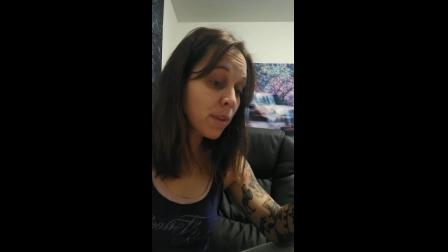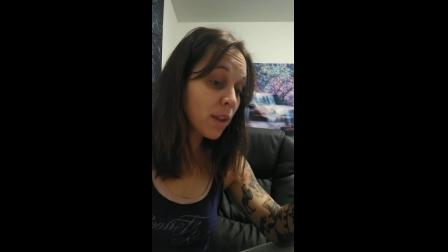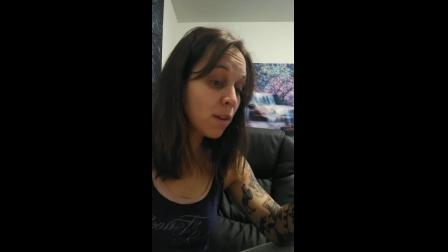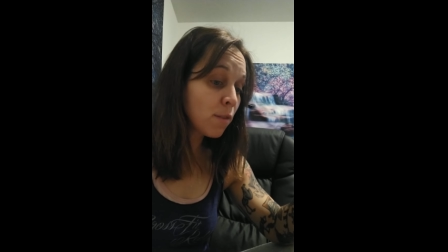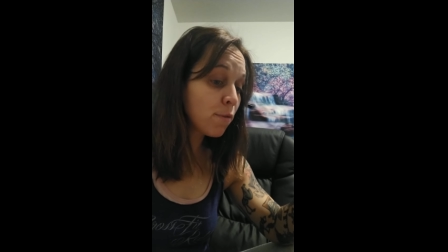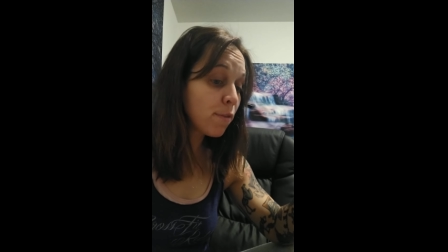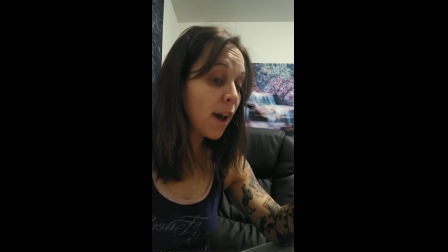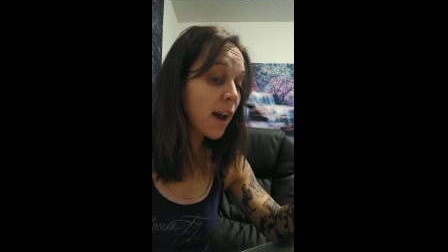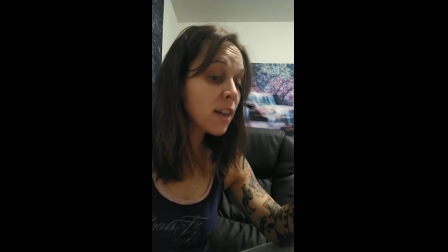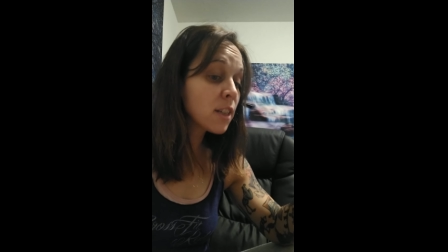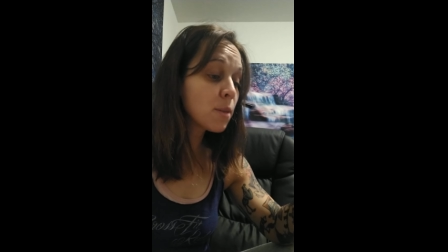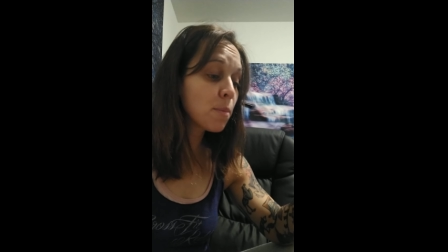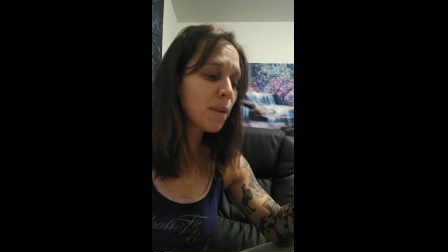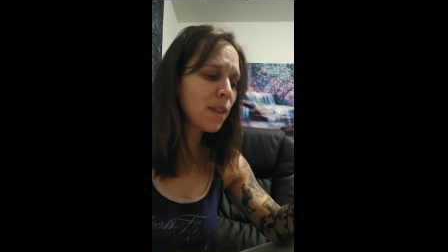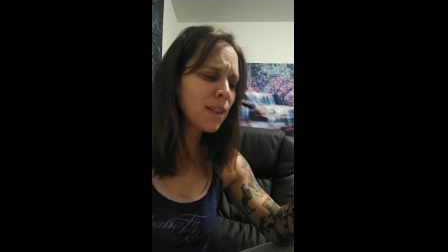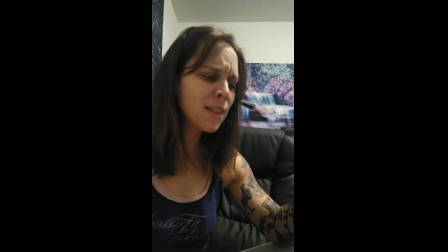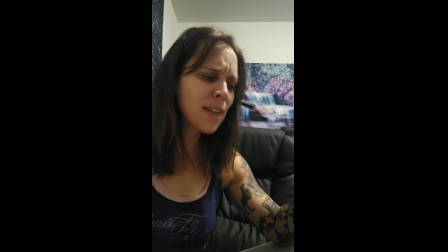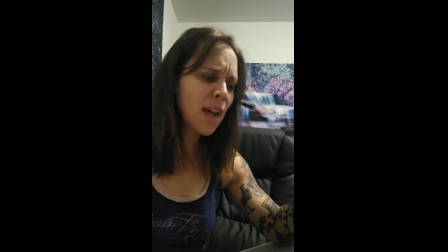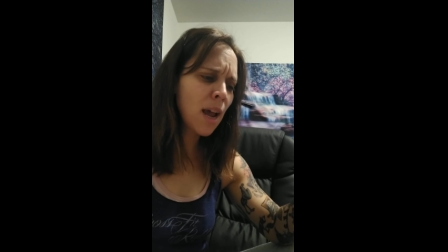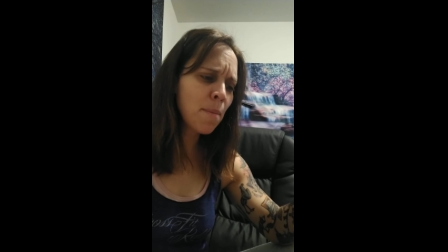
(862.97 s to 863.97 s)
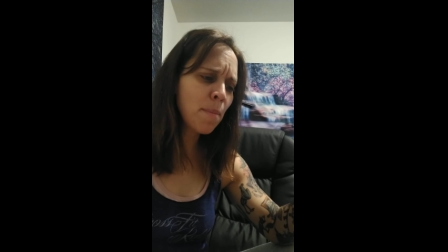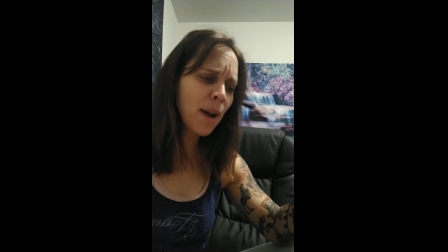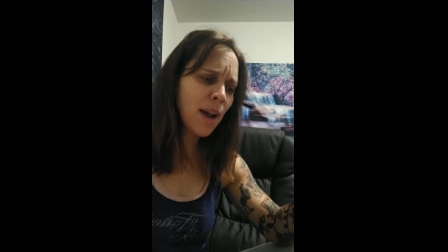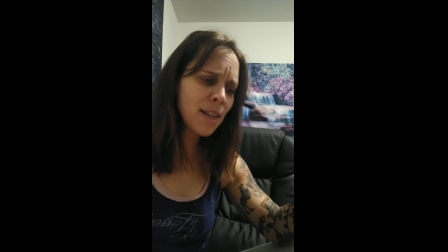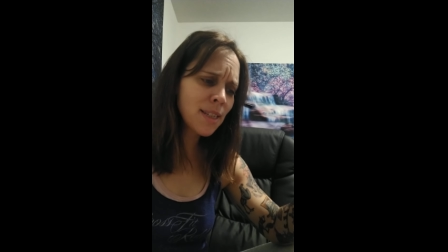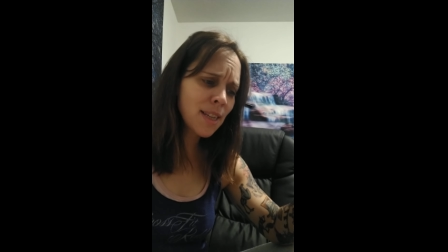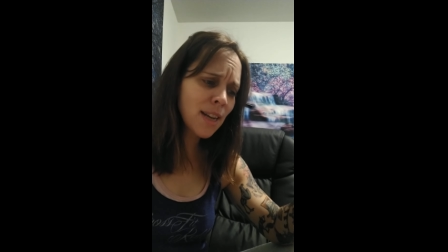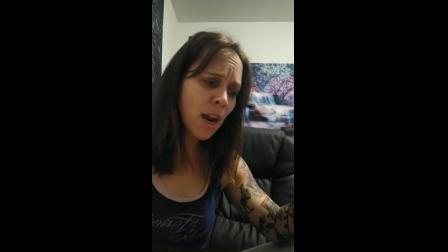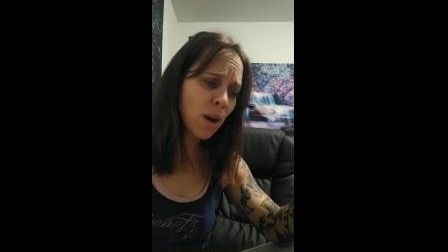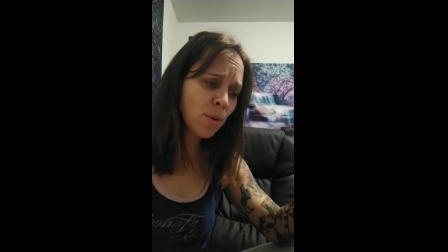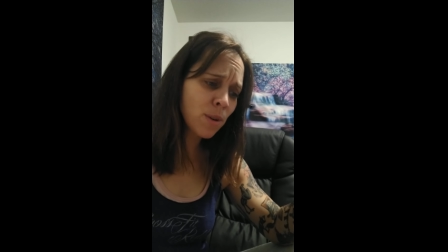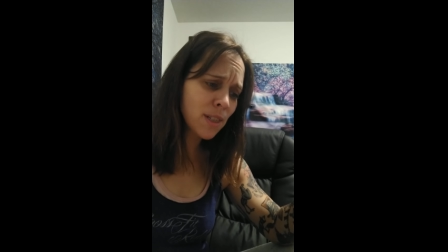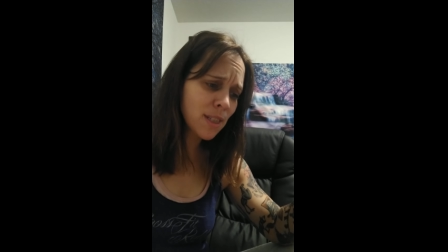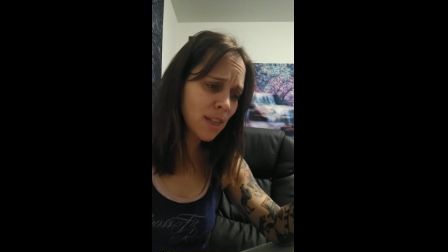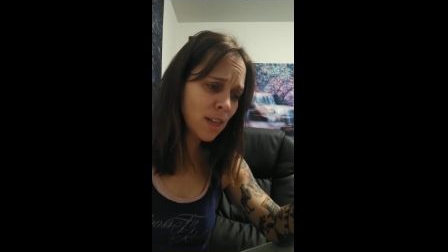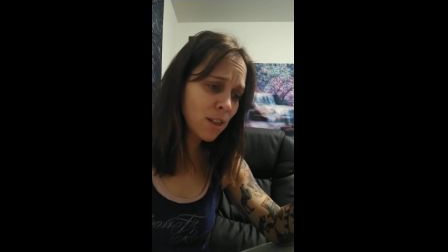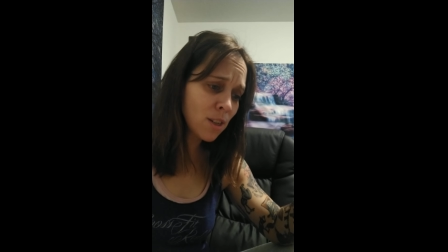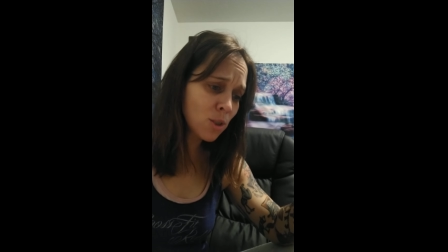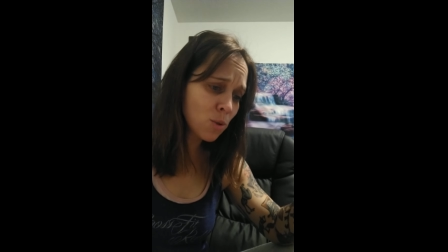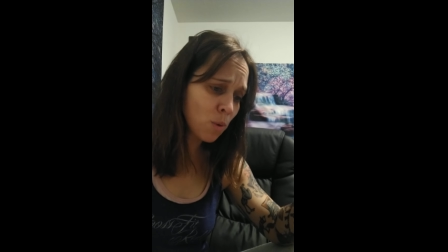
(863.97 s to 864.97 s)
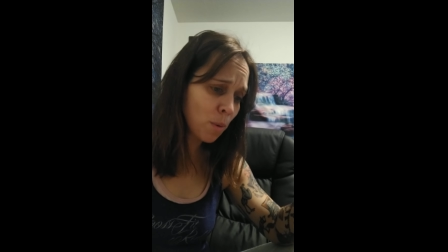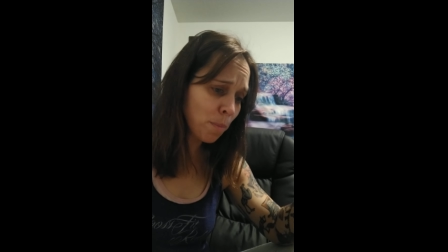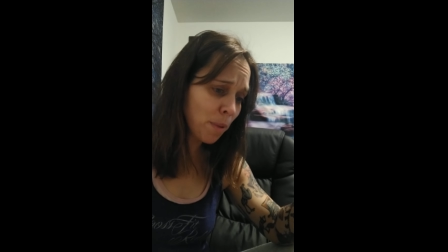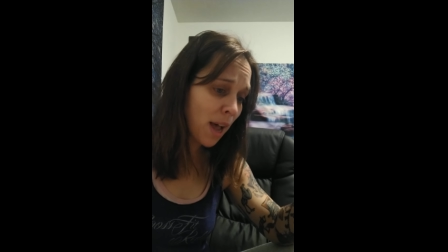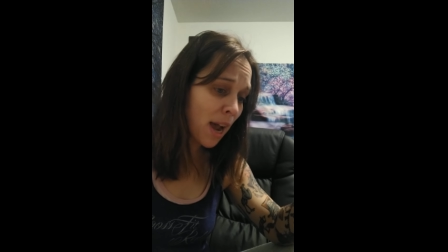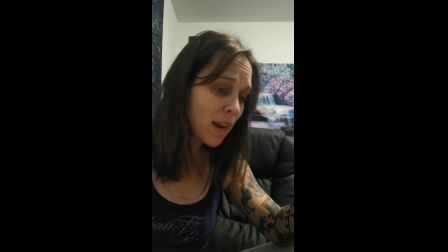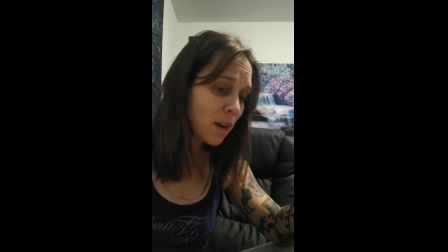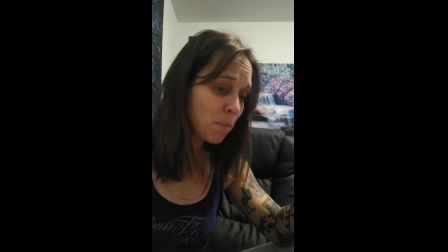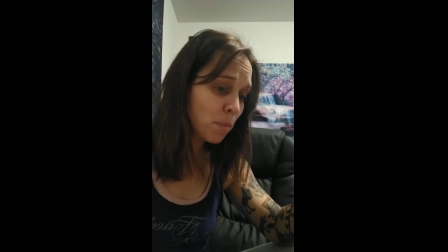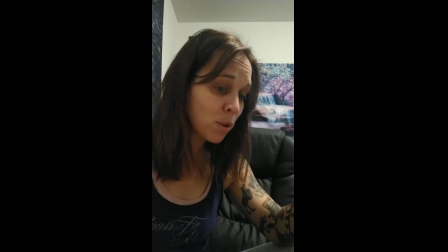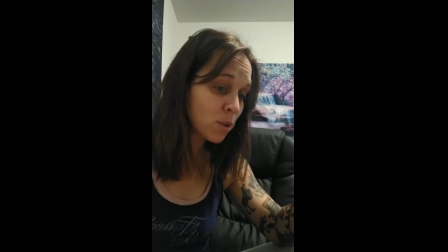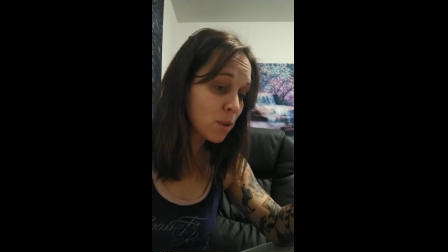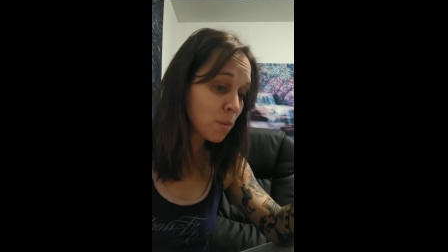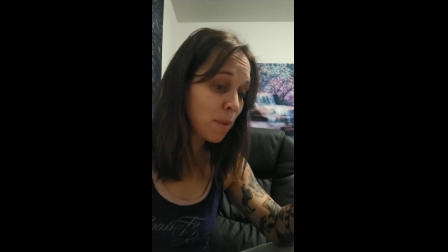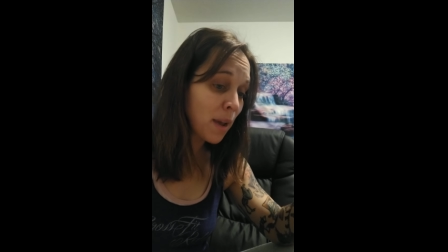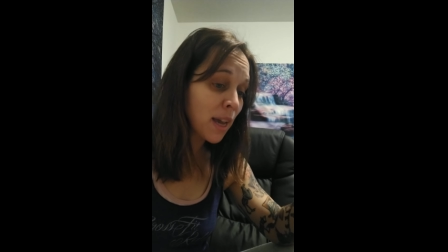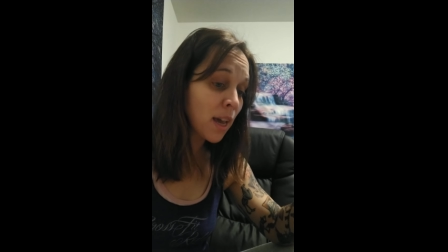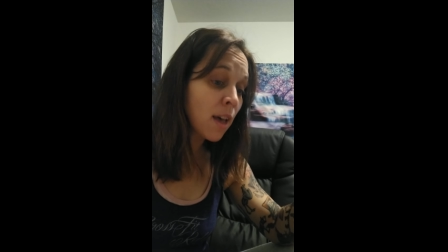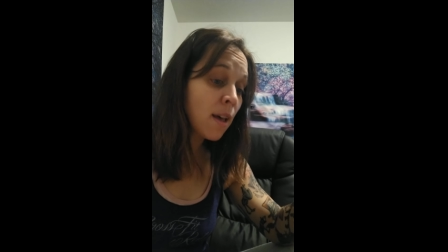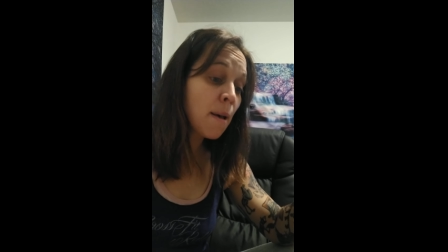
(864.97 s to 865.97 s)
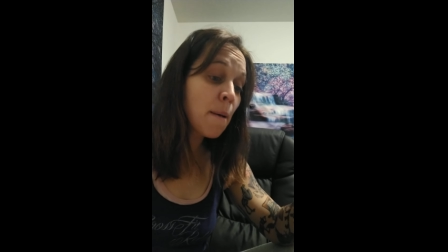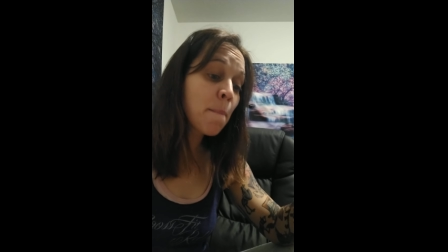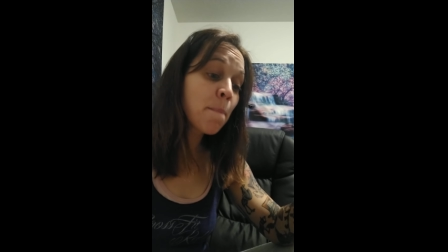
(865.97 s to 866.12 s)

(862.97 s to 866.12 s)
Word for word: In fact, by the time Eisenhower sent his reply to Mossadegh,